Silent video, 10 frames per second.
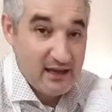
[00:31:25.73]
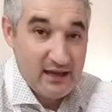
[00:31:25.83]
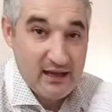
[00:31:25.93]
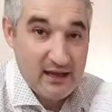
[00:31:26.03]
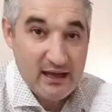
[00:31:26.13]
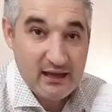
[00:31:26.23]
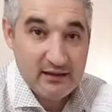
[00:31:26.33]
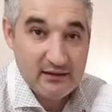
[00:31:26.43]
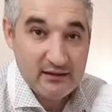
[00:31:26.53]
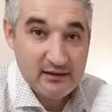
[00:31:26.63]
And
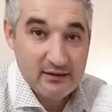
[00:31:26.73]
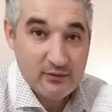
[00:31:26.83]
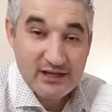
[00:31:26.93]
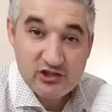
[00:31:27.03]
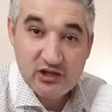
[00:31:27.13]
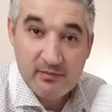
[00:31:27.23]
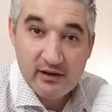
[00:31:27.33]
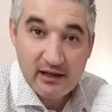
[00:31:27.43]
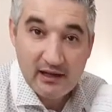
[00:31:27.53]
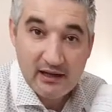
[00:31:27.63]
it was actually her
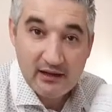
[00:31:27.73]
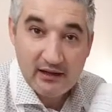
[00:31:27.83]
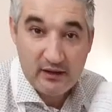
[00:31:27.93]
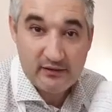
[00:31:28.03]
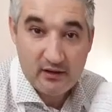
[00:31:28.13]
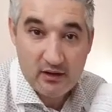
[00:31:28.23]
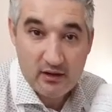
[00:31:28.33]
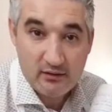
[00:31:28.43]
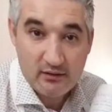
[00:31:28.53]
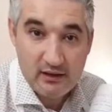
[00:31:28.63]
birthday, like 2 weeks
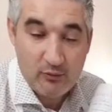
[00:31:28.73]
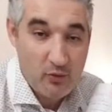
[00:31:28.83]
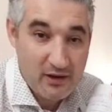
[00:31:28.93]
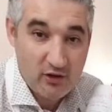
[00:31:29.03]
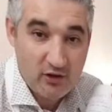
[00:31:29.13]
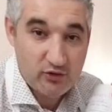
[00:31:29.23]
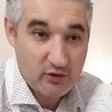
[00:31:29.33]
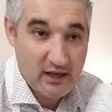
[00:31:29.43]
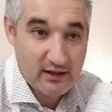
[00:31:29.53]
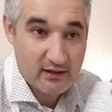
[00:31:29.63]
ago. And we were not
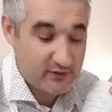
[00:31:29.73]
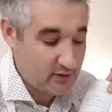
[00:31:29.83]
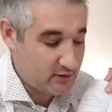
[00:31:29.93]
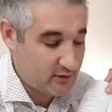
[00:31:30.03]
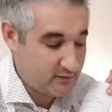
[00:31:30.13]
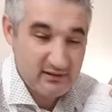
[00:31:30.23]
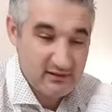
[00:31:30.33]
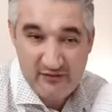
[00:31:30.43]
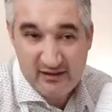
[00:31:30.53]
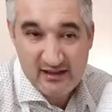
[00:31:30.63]
together. So, I
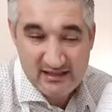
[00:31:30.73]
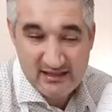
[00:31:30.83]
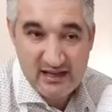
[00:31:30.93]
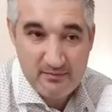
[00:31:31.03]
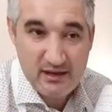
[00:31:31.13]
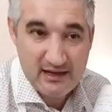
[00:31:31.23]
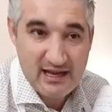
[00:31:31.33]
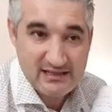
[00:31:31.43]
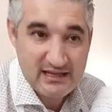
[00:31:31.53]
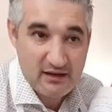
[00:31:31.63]
think this can be a nice
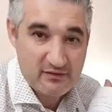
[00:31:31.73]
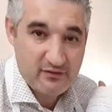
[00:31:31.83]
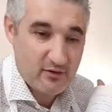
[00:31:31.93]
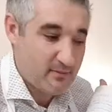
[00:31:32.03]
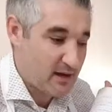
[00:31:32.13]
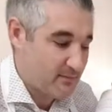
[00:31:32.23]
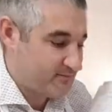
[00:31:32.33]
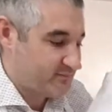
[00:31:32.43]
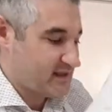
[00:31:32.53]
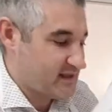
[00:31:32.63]
gift for mom.
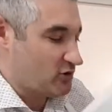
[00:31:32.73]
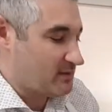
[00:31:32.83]
Thank you, Mom.